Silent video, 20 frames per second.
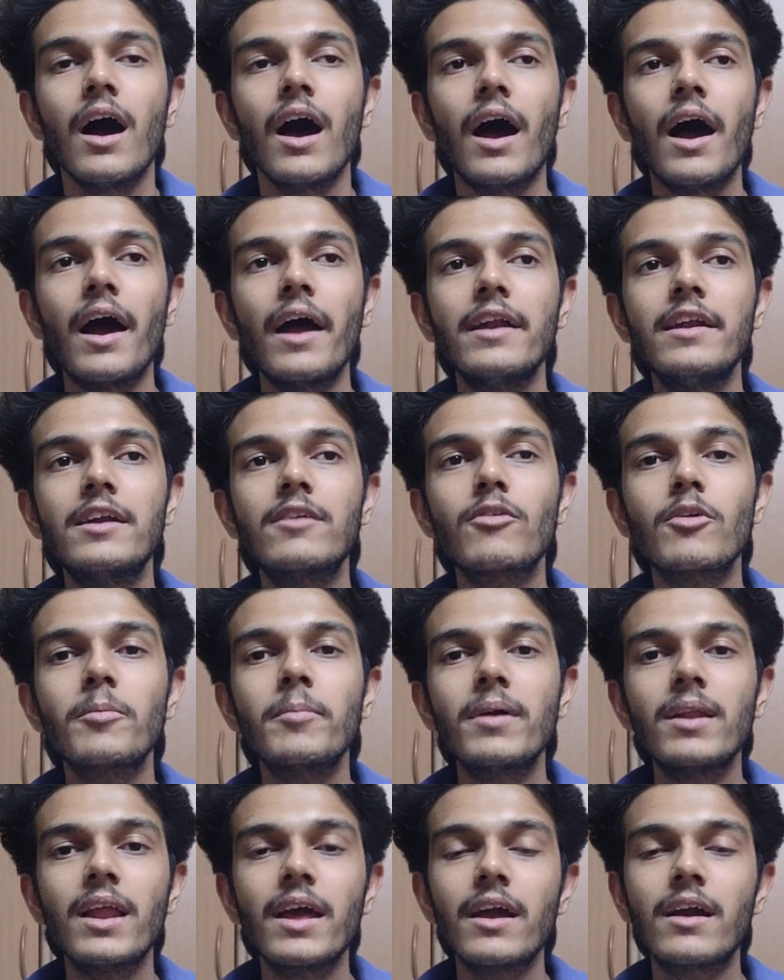and it would
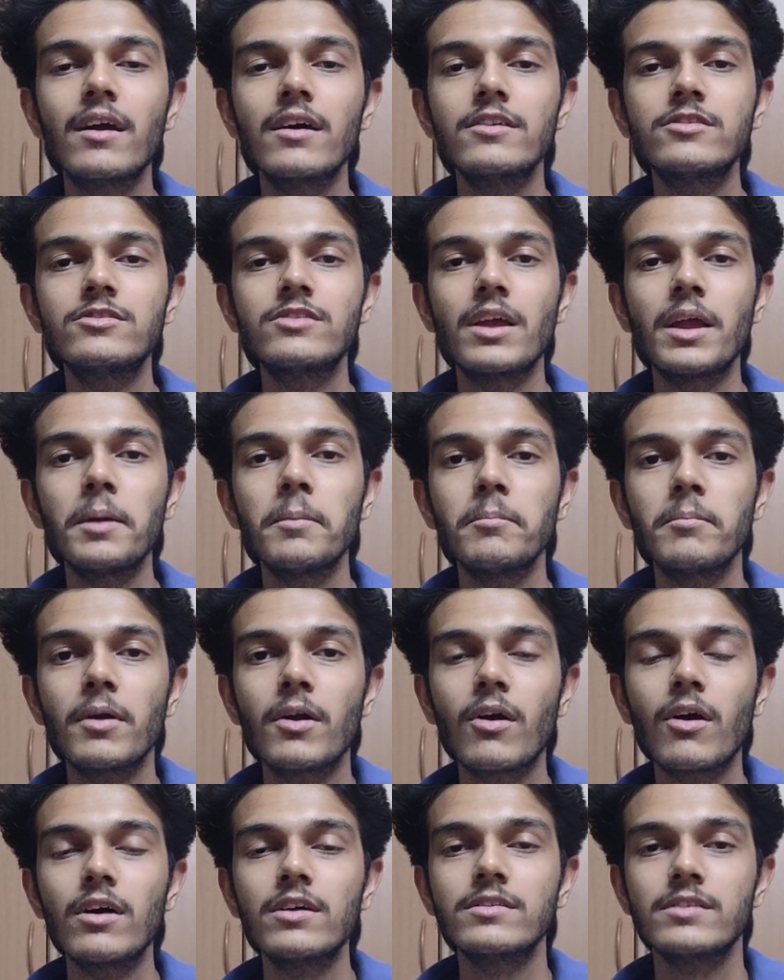be like a shame
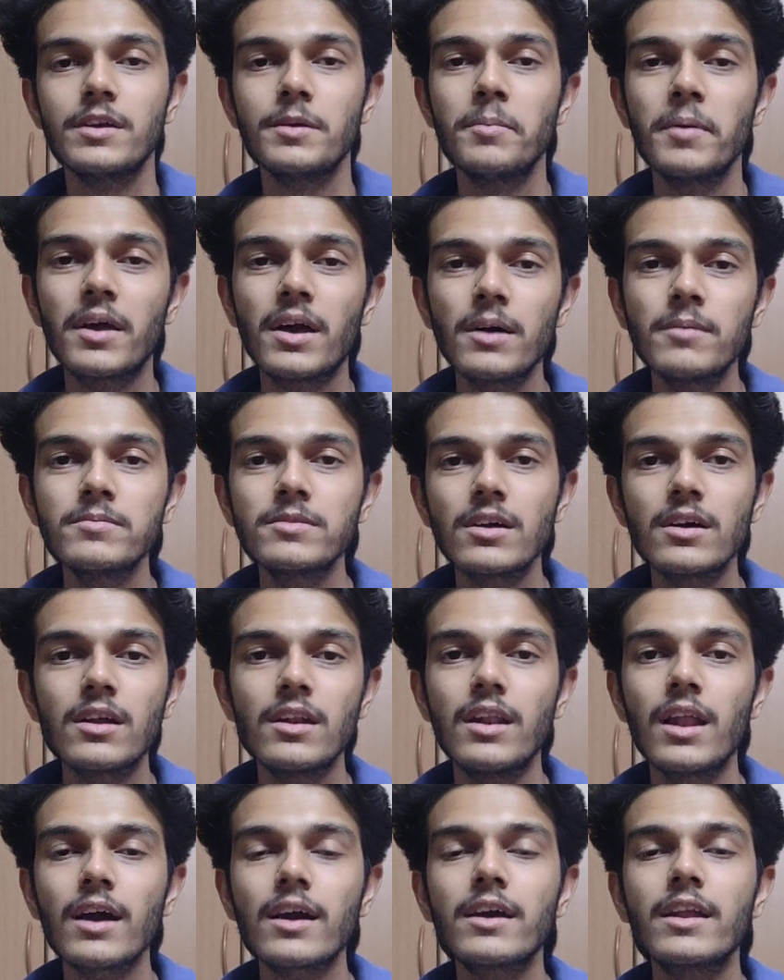because it becomes
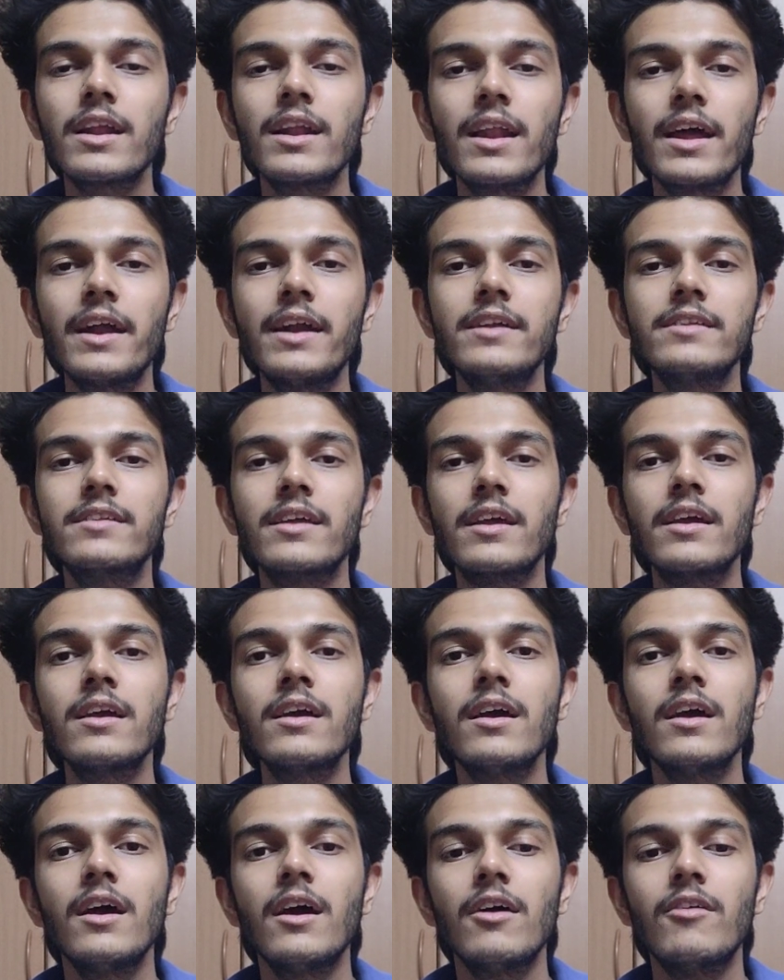a luck reliant thing
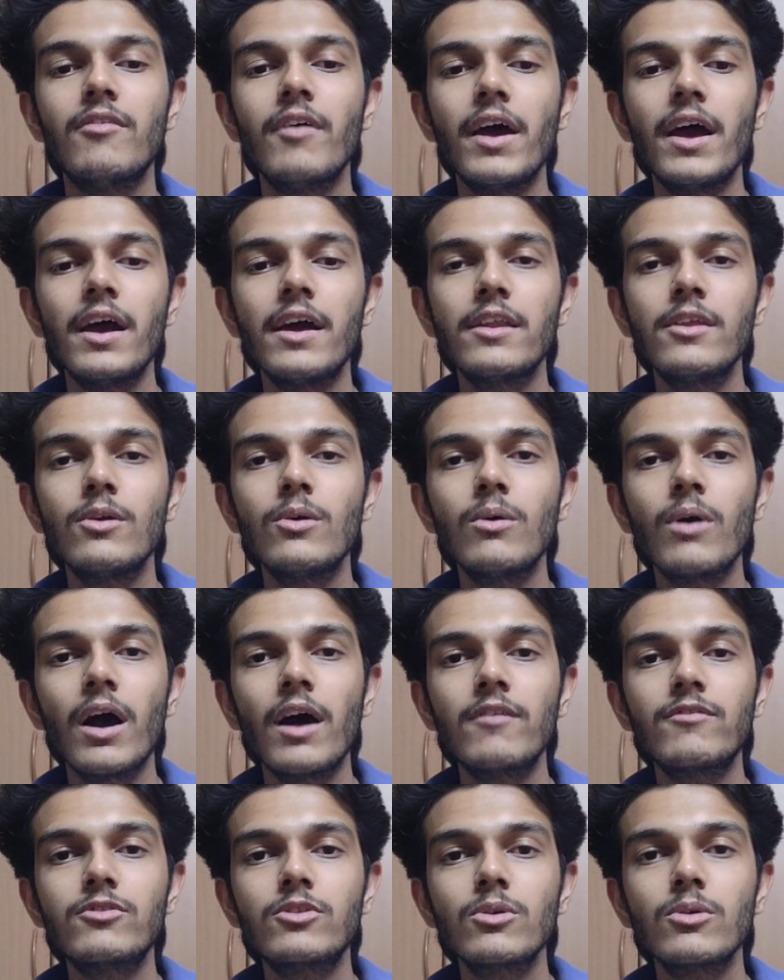where you
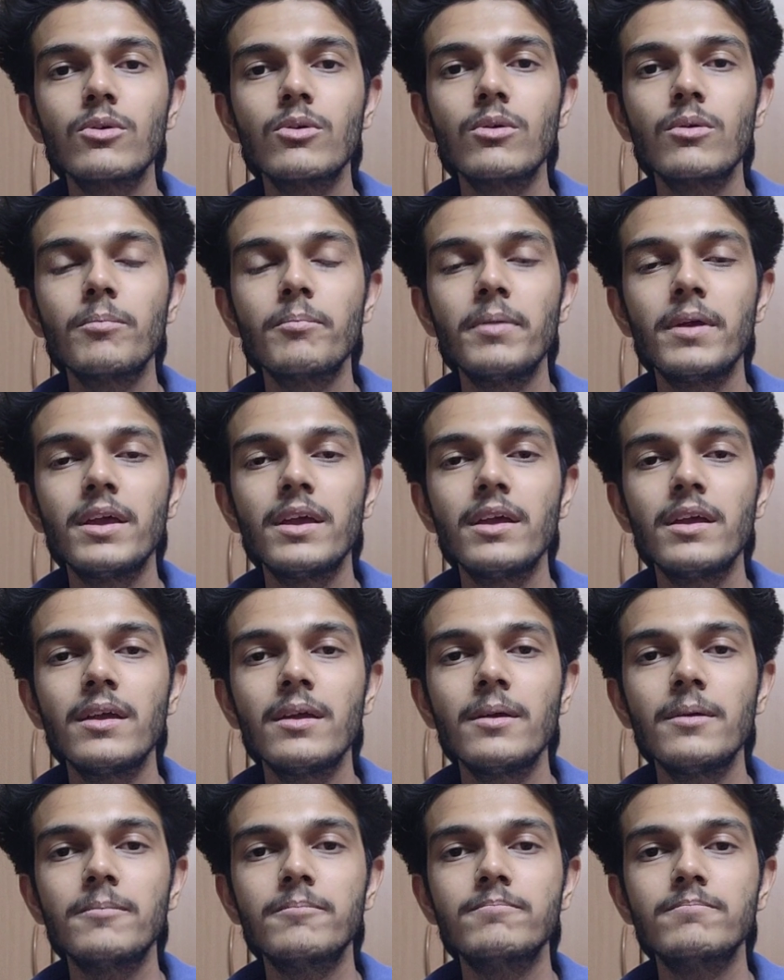have to
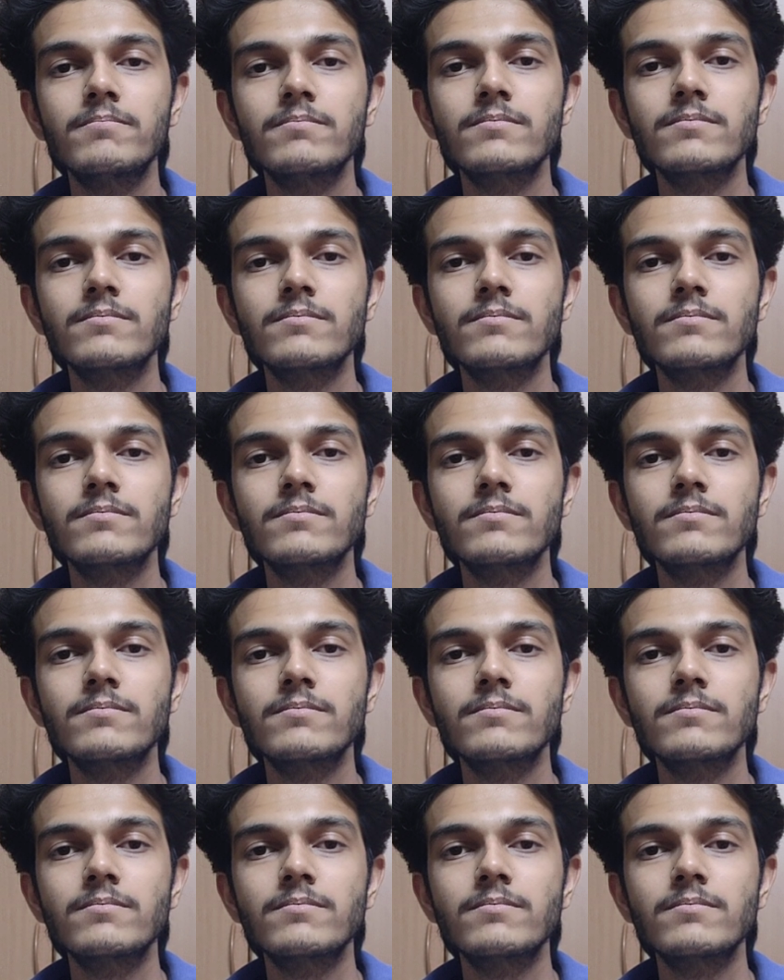be